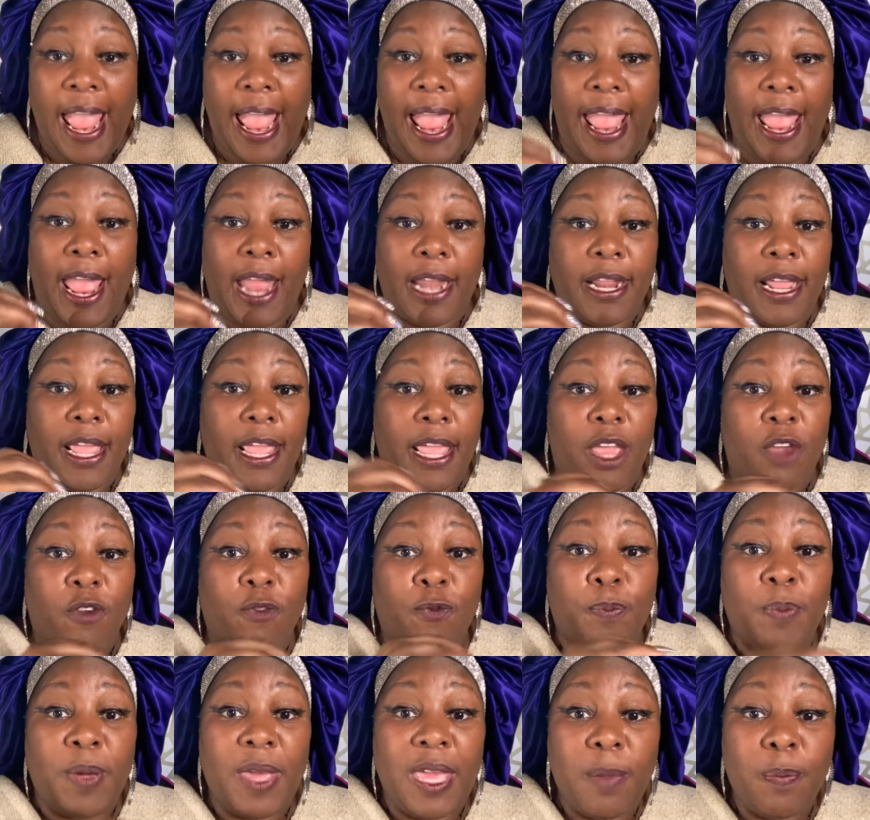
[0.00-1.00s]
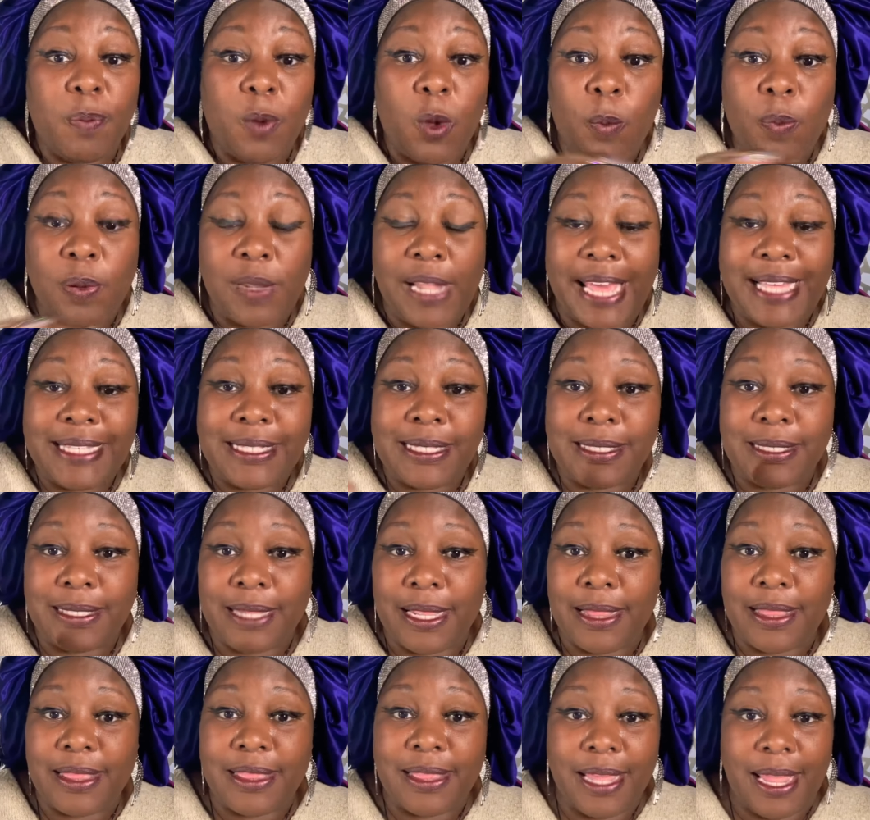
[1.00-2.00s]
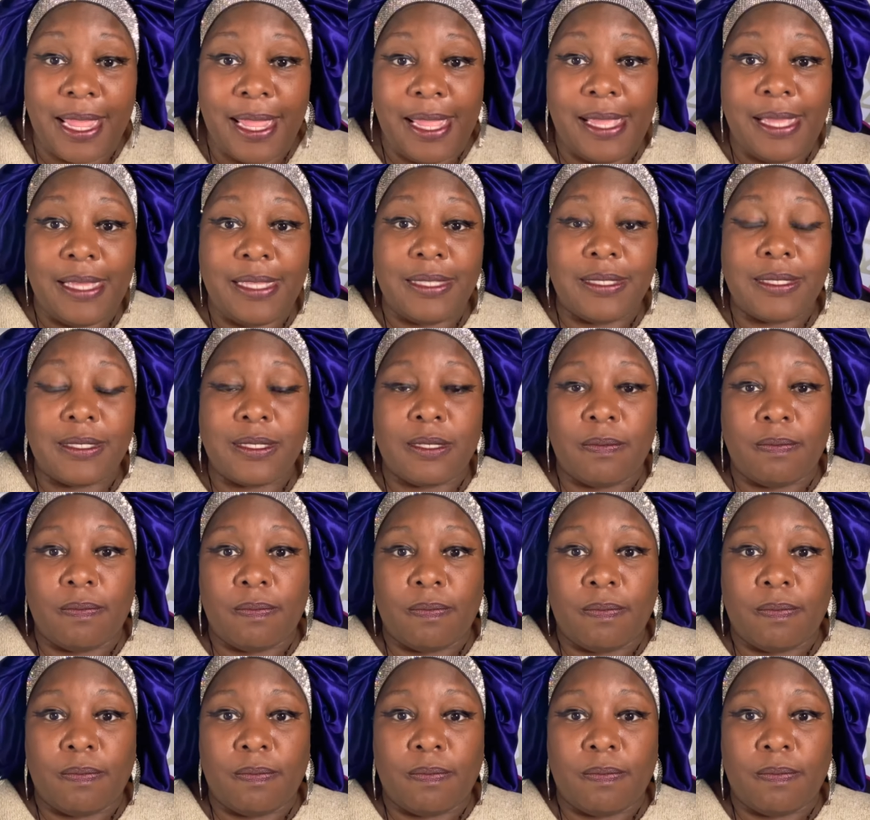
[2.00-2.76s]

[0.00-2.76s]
And if people, places, and things